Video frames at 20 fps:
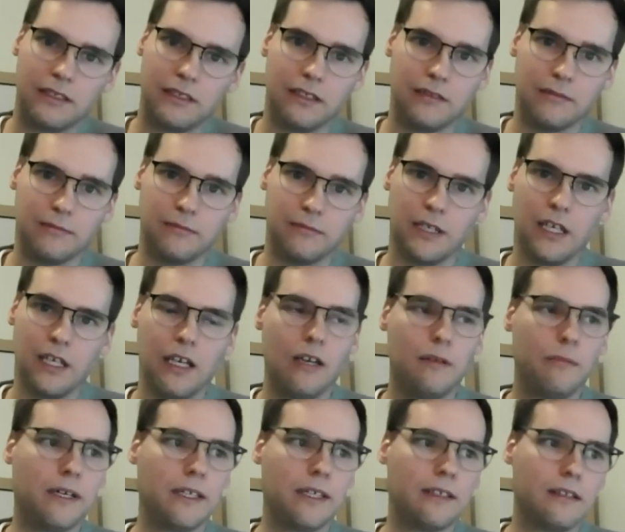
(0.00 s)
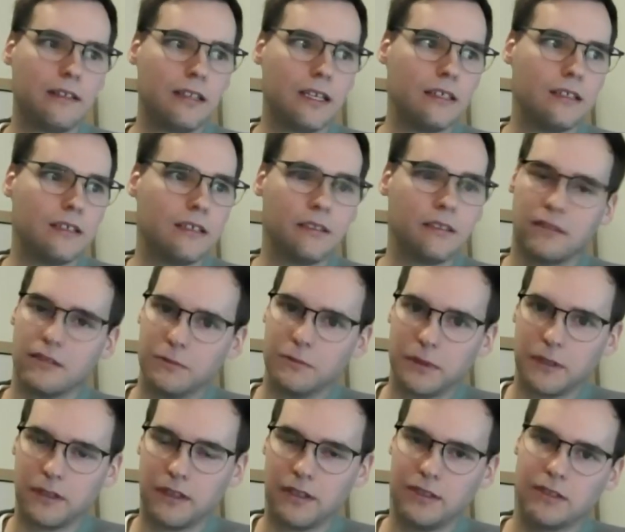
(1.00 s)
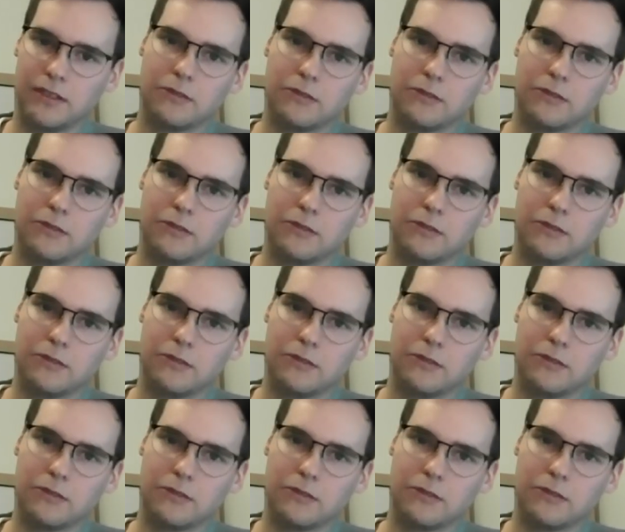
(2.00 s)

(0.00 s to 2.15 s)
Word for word: Um, but that did not work out,